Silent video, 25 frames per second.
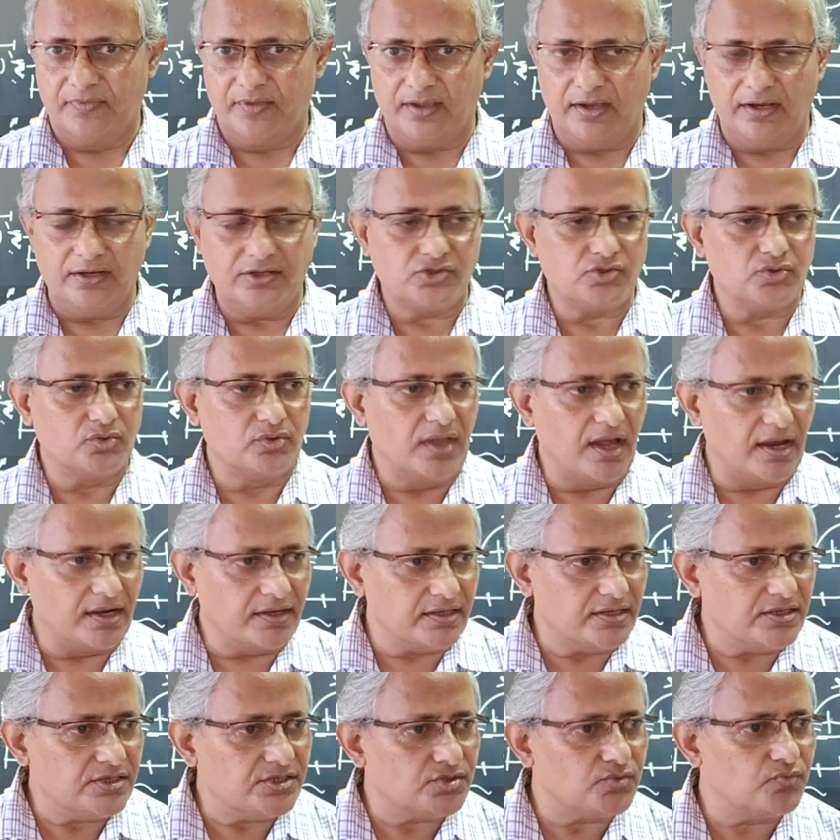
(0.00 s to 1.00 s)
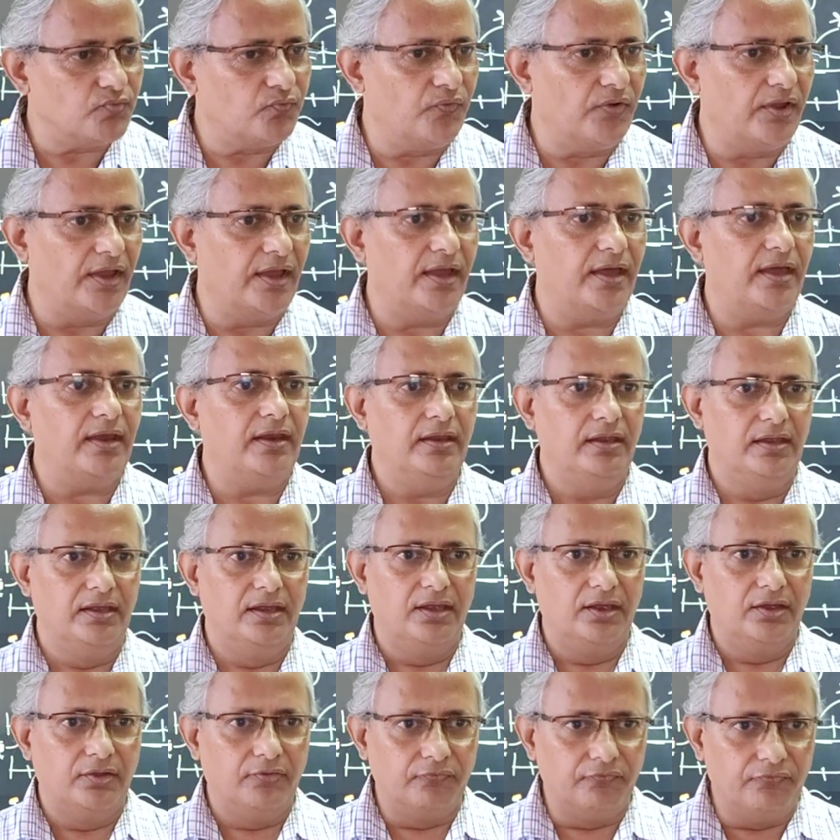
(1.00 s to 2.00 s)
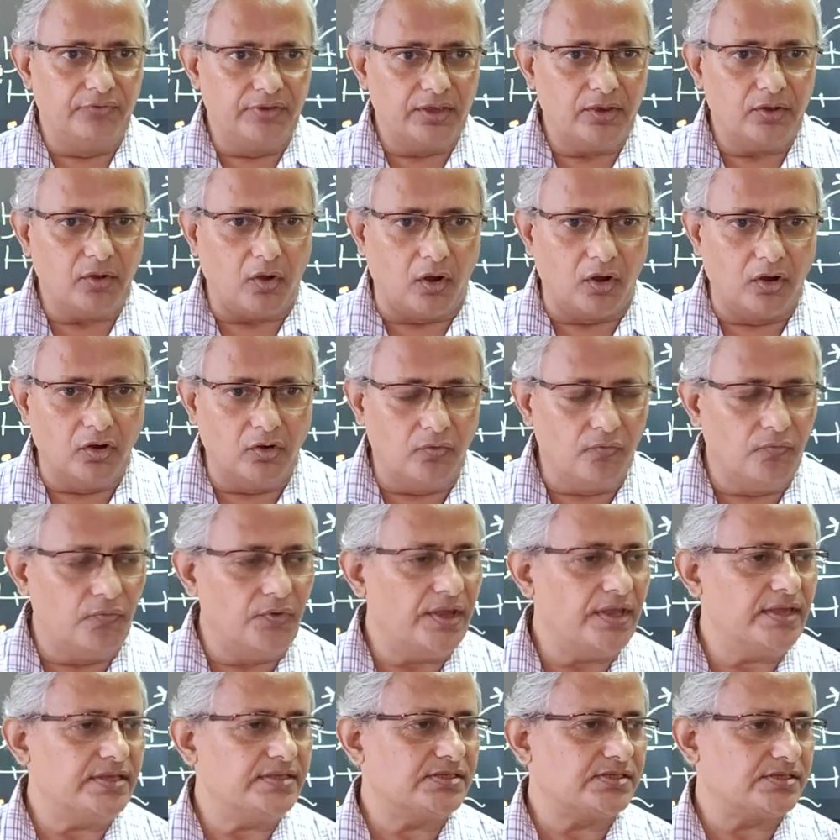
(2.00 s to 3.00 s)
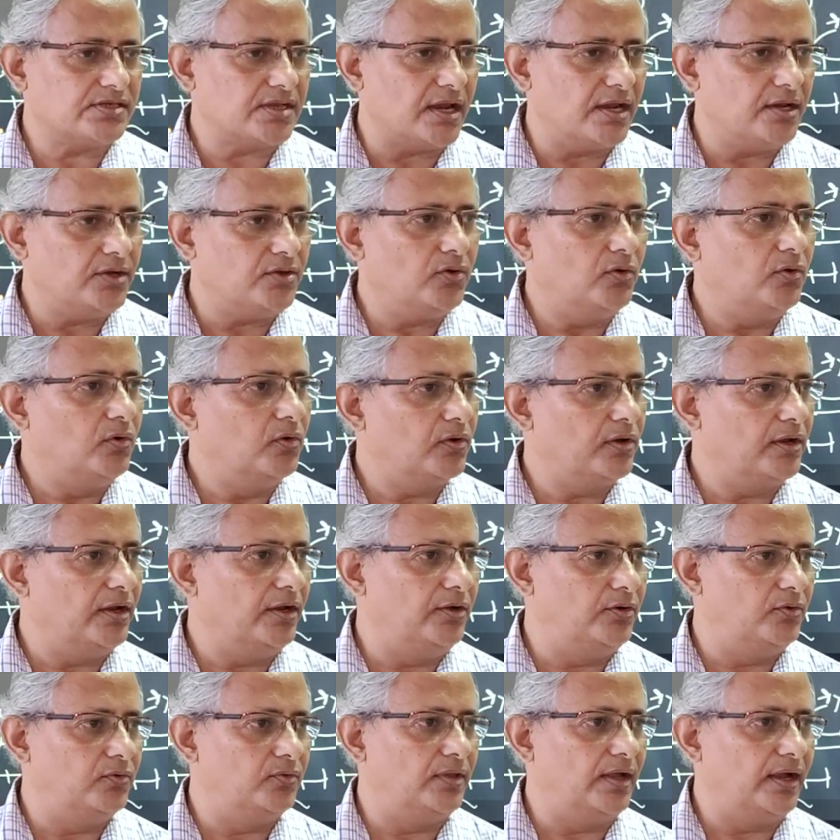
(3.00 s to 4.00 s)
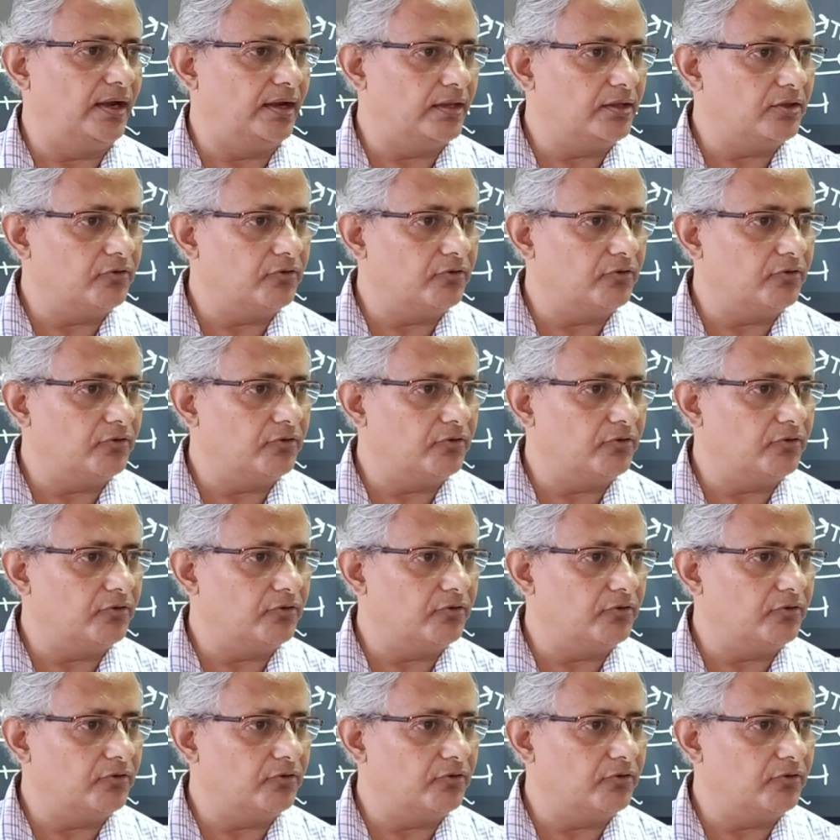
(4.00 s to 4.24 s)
Right? So that is where we always try to look at.